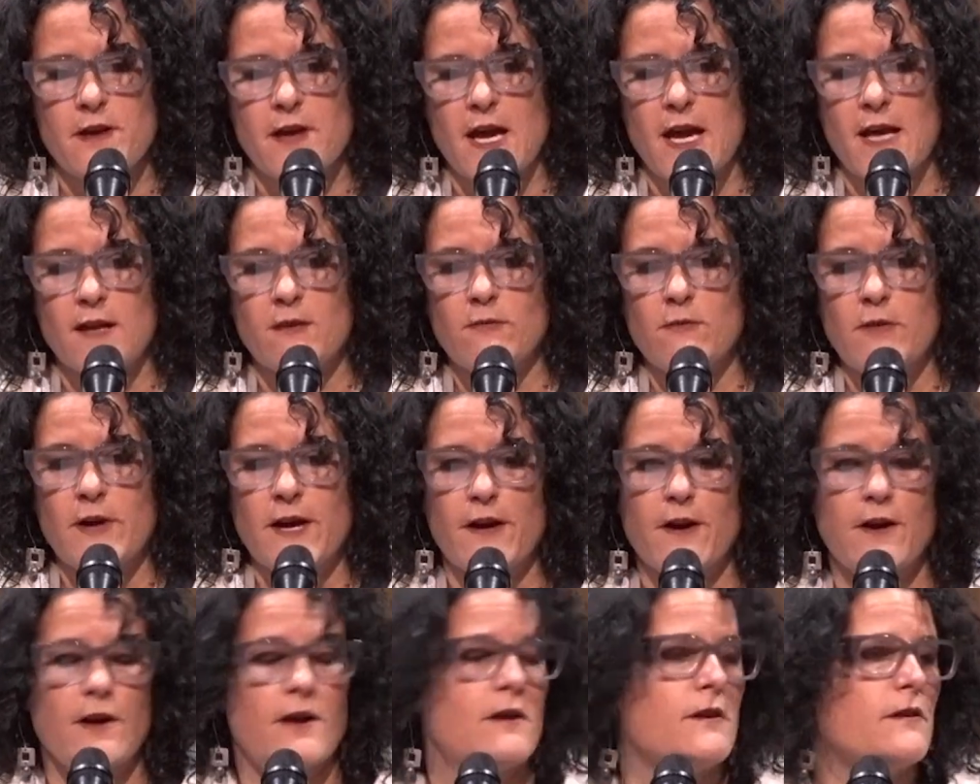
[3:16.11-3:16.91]
and
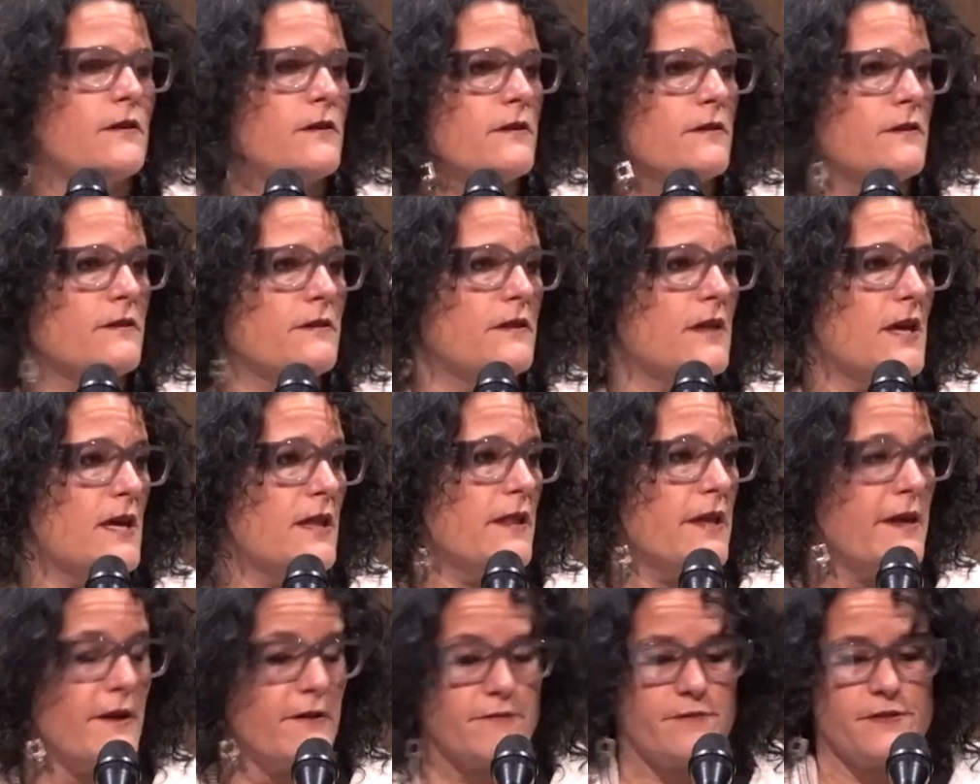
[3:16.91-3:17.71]
where they
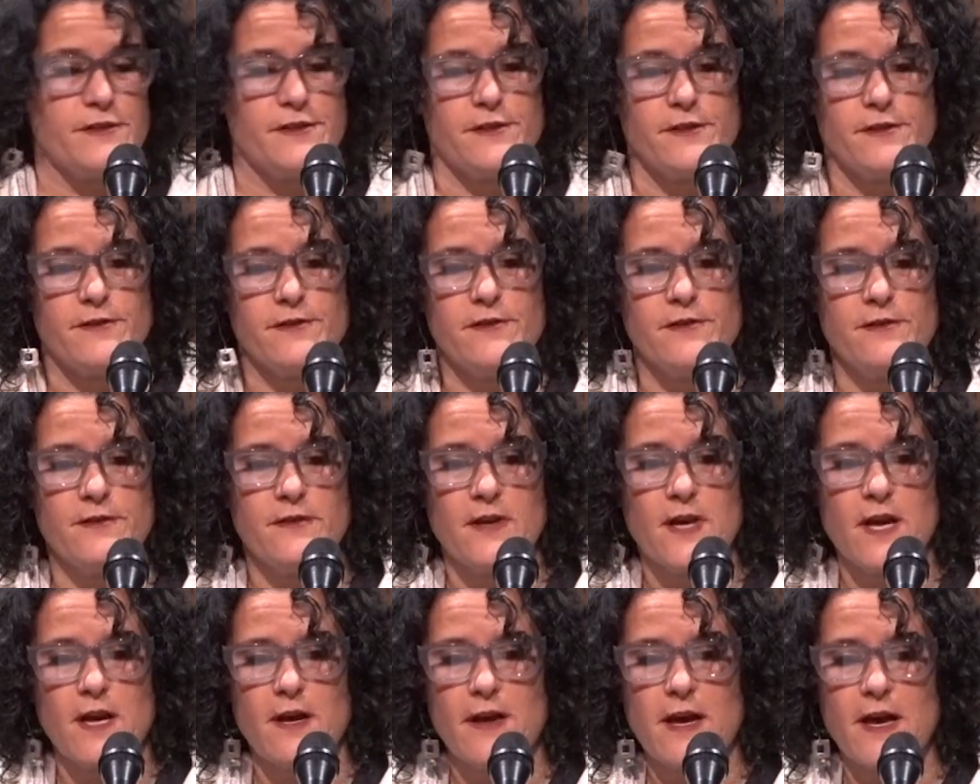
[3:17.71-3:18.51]
lived
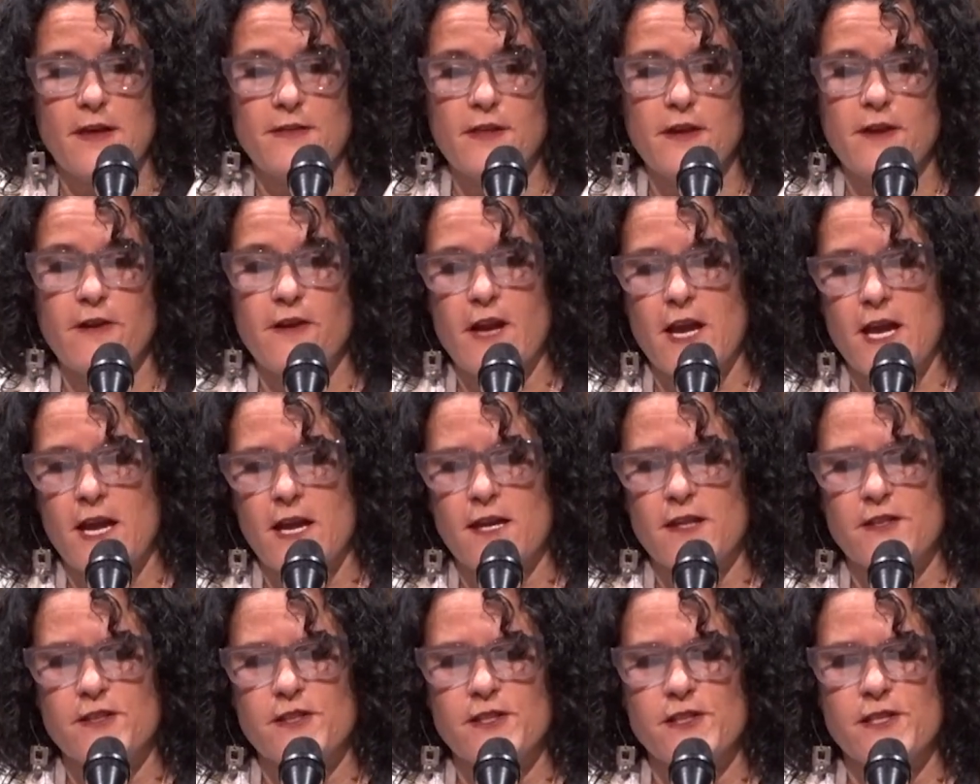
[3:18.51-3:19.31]
and their
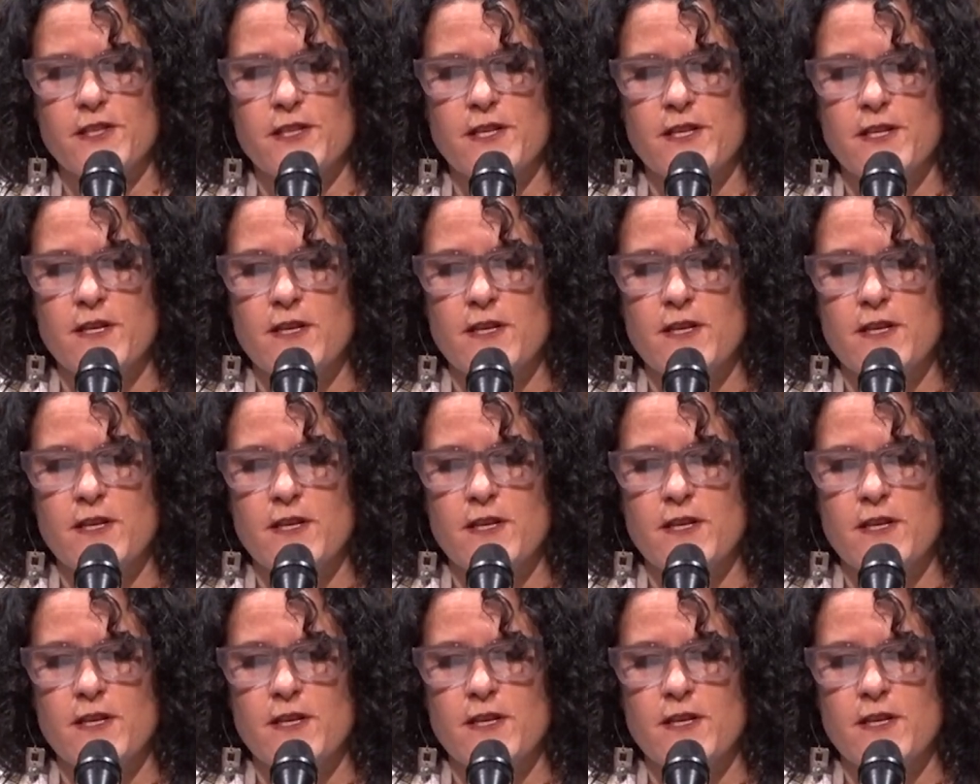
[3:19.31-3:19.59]
age.